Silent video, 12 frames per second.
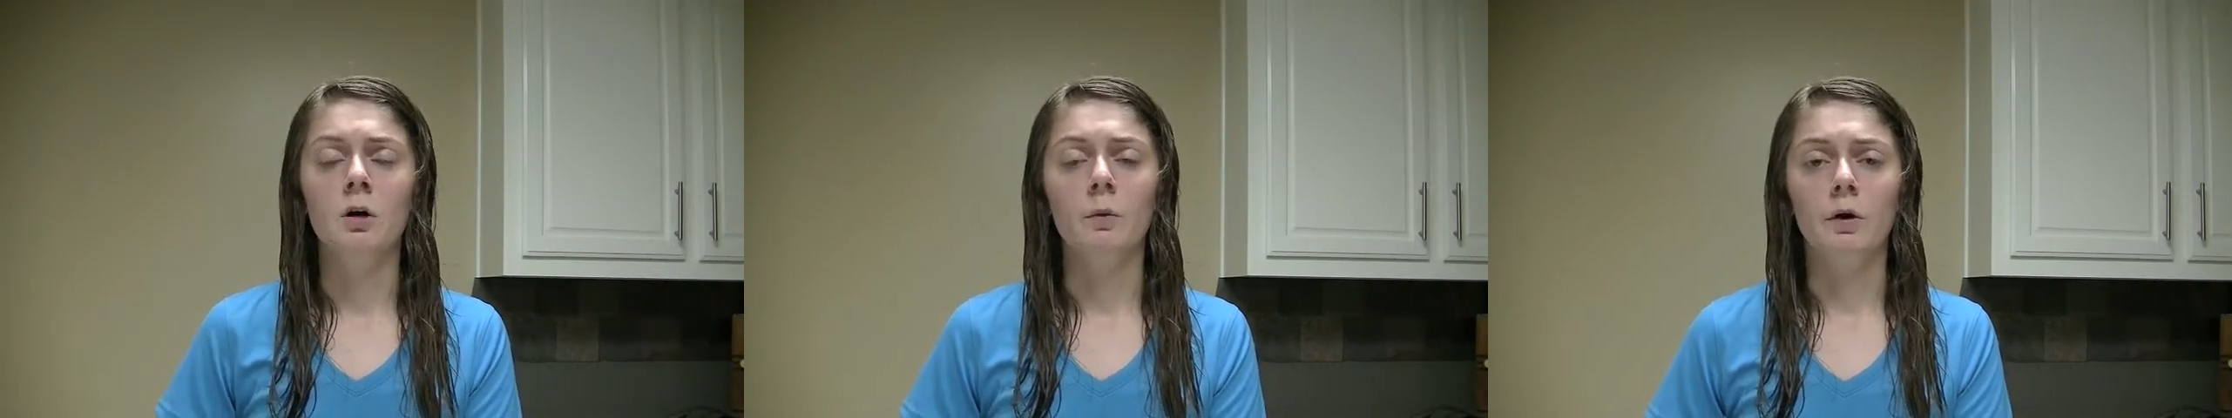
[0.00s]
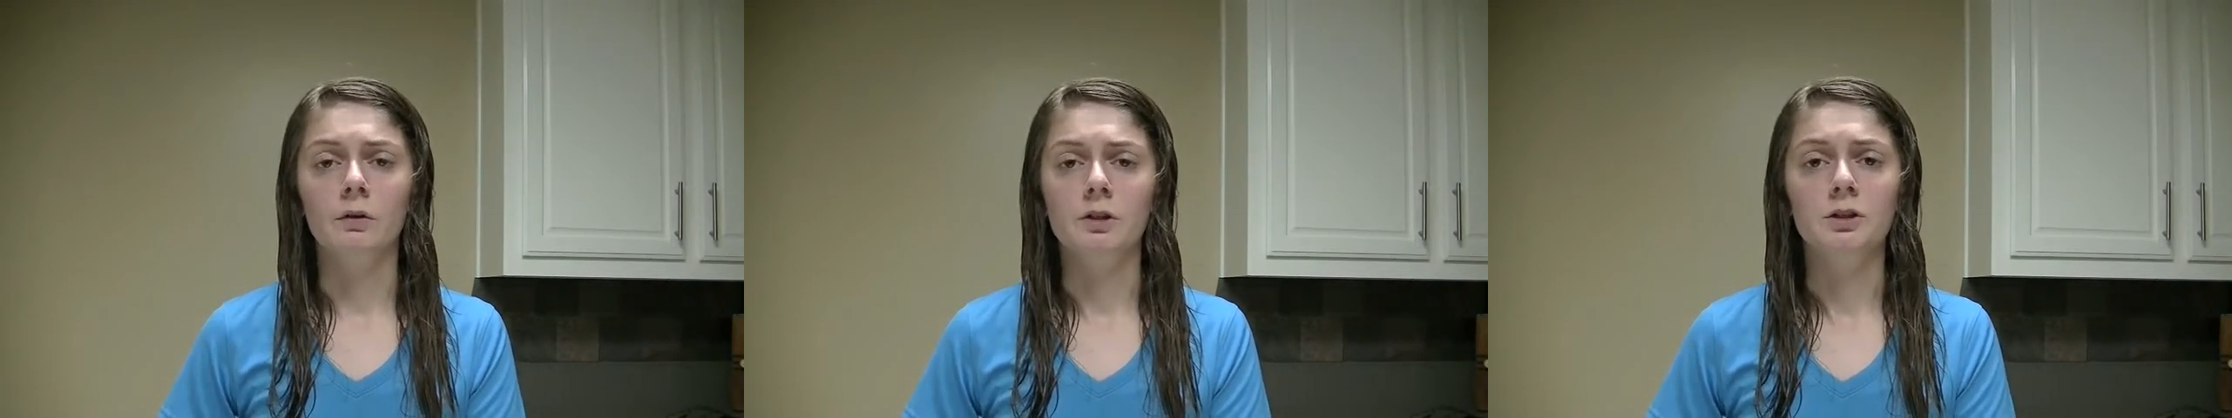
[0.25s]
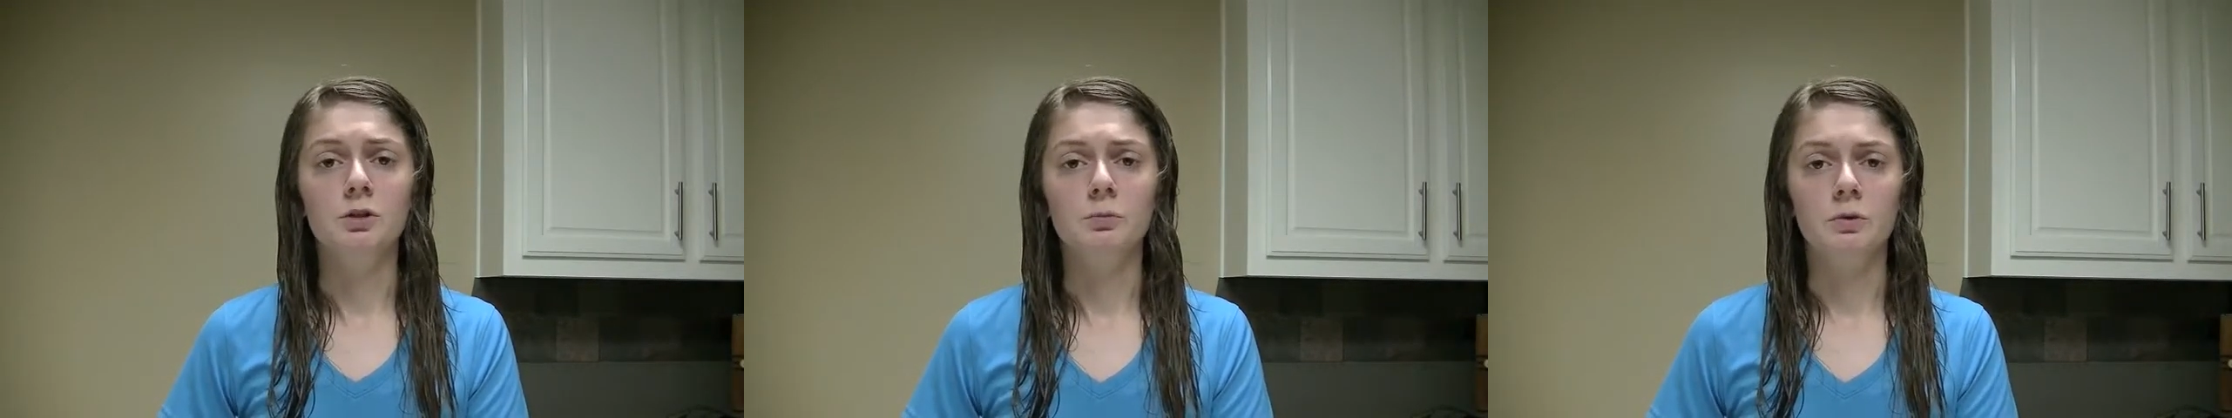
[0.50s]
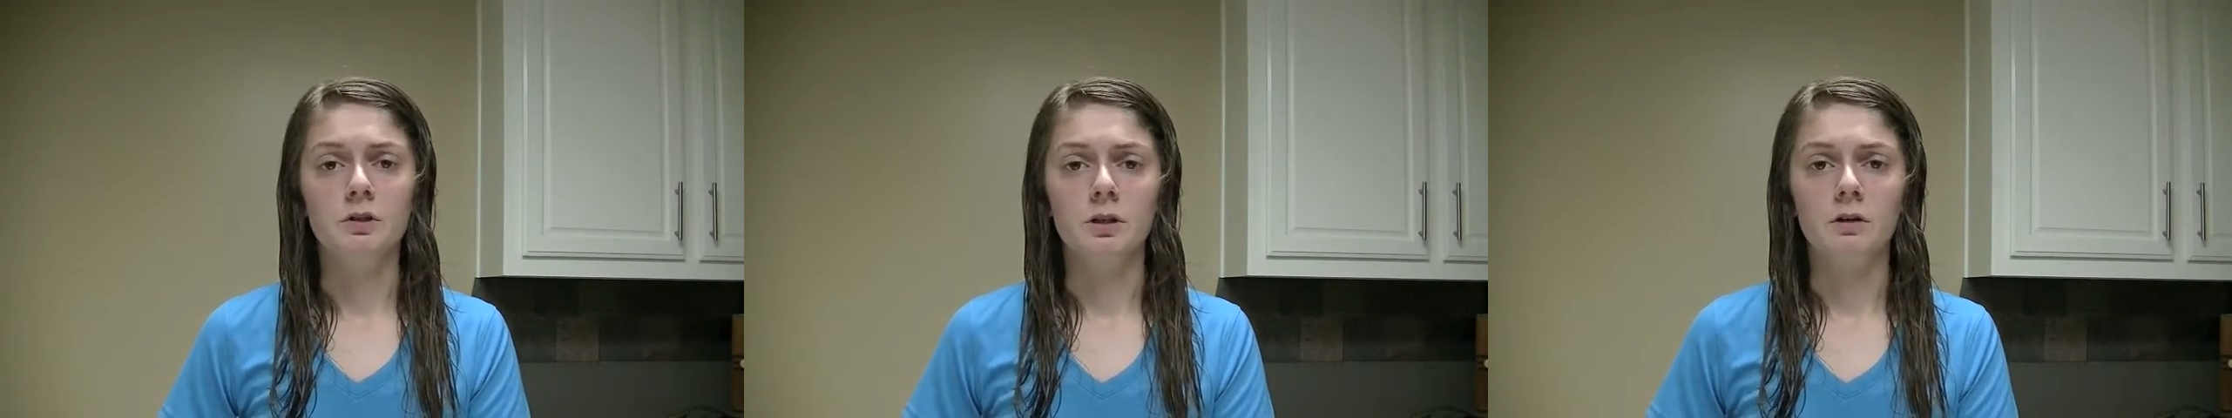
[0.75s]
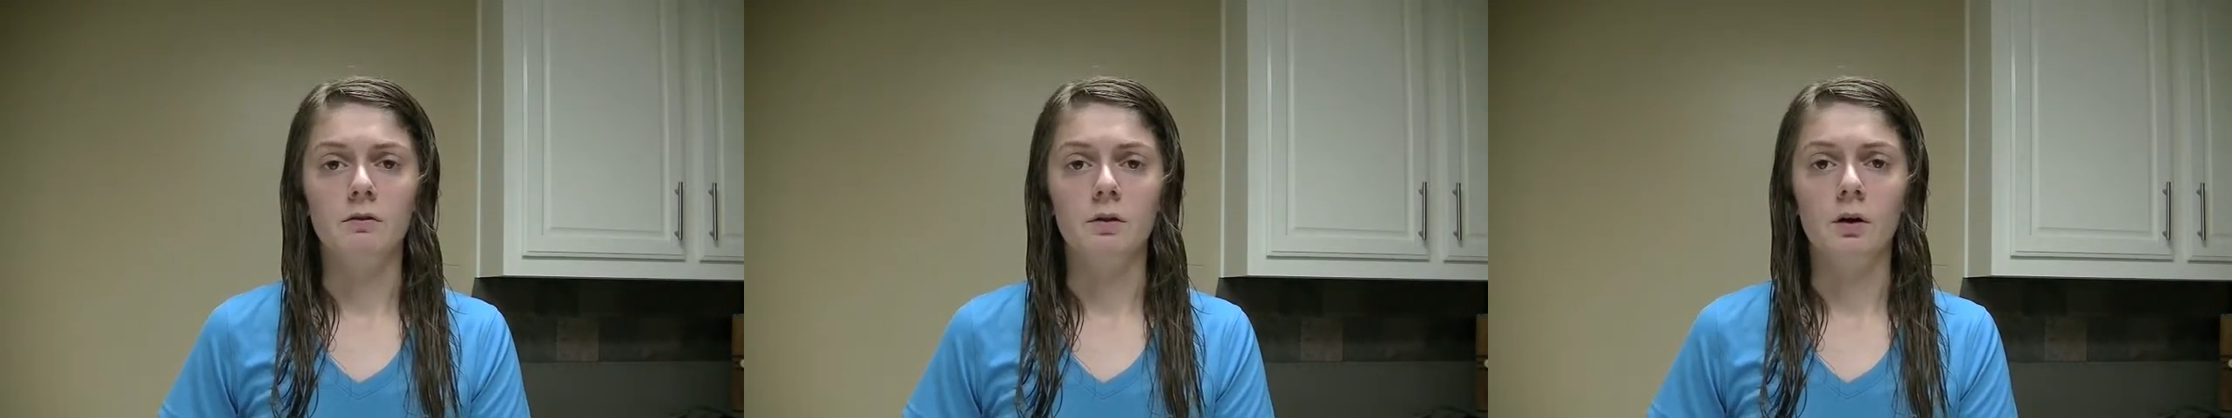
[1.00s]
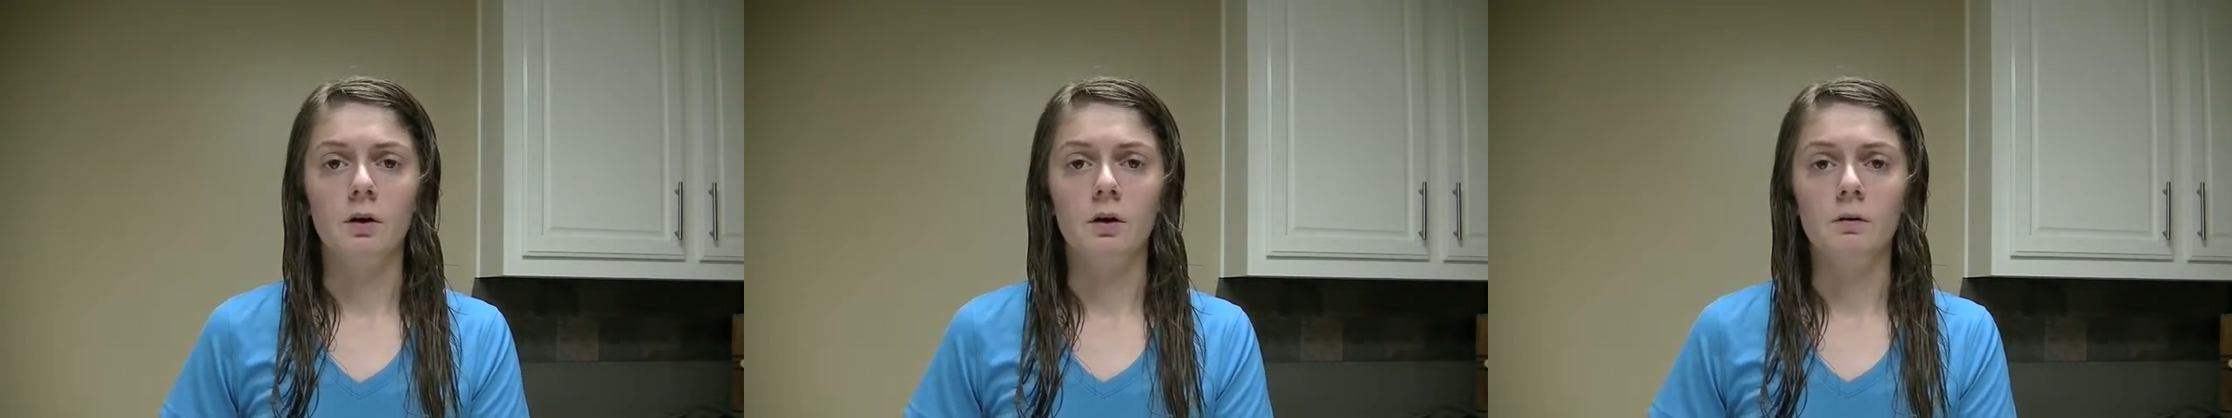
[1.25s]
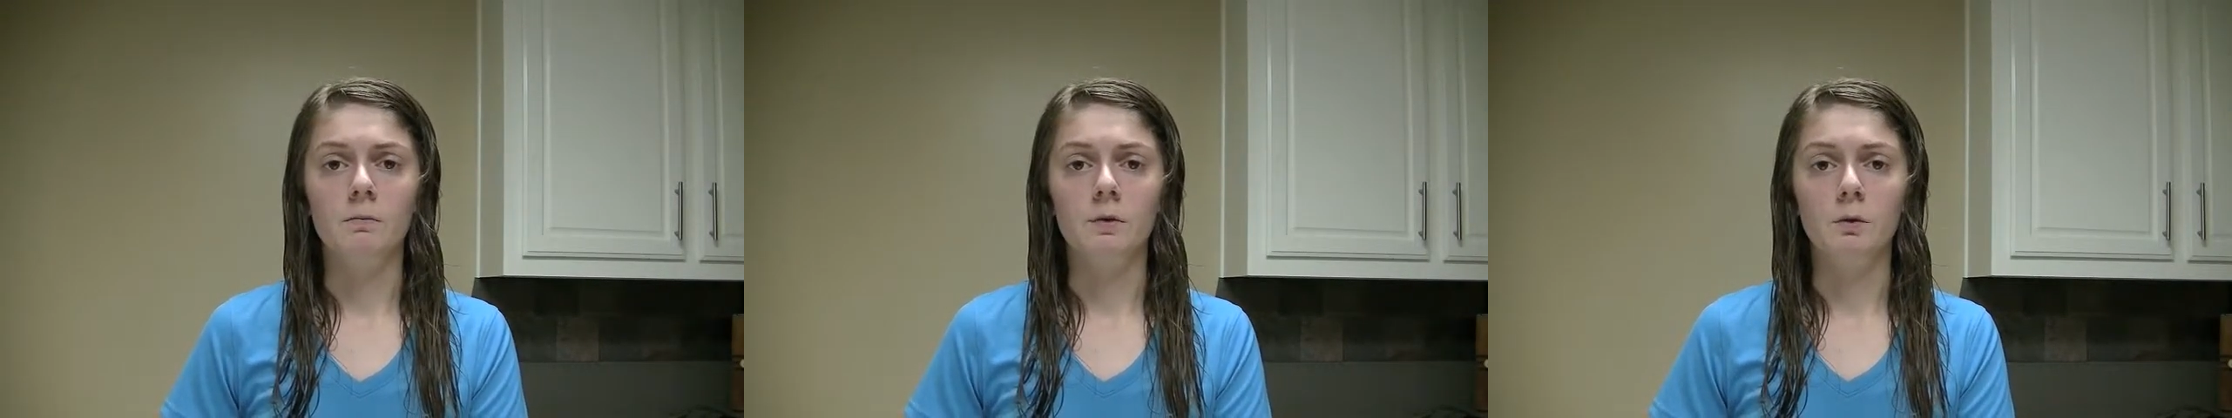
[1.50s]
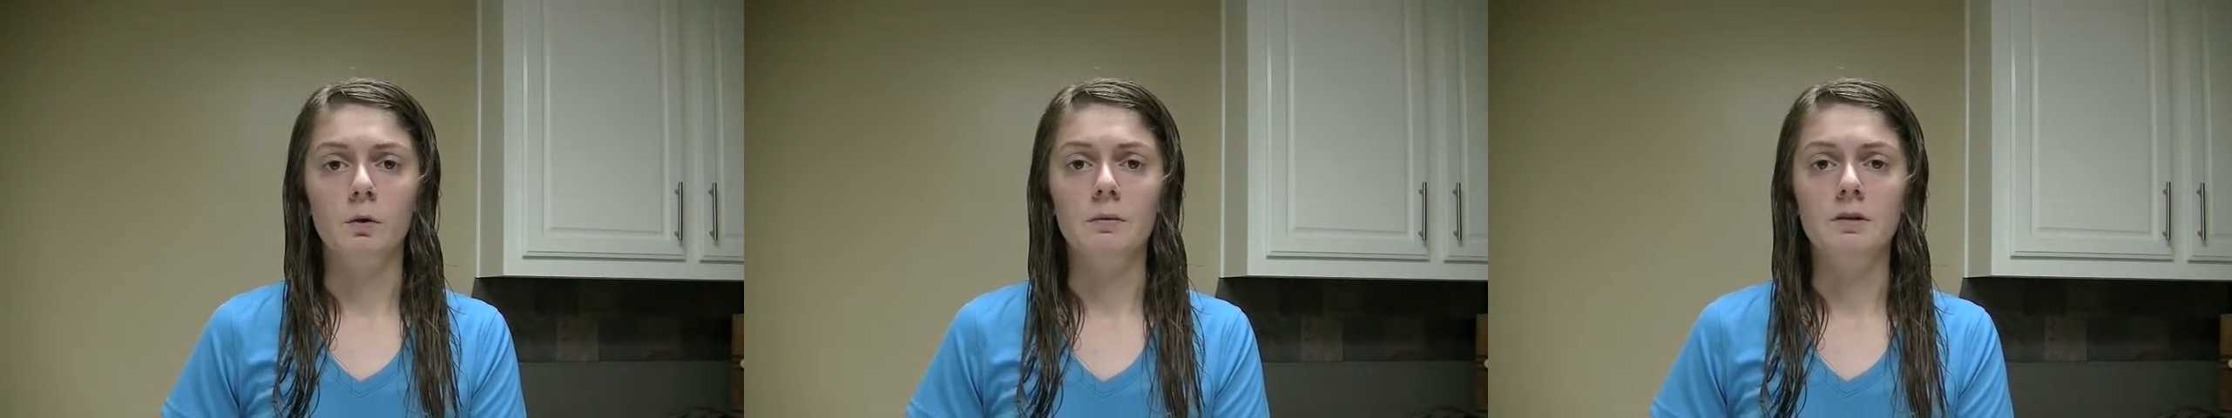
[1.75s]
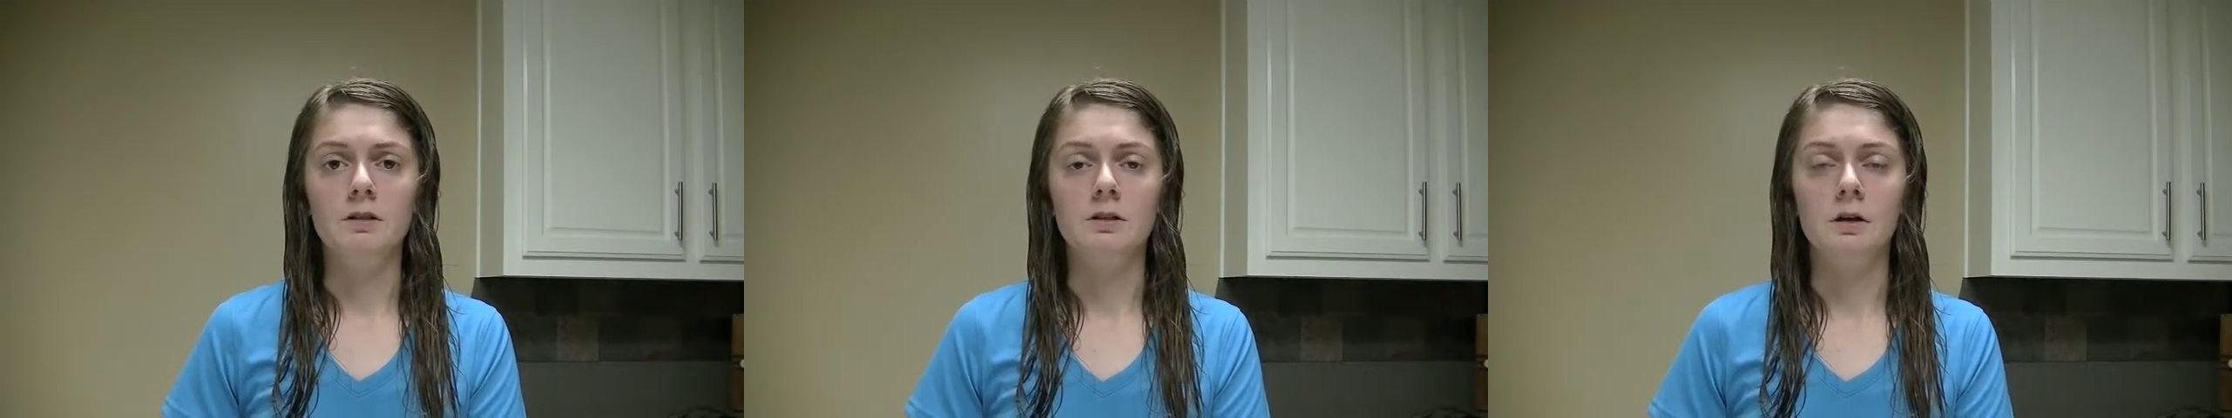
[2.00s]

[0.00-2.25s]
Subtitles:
while only 2% of the women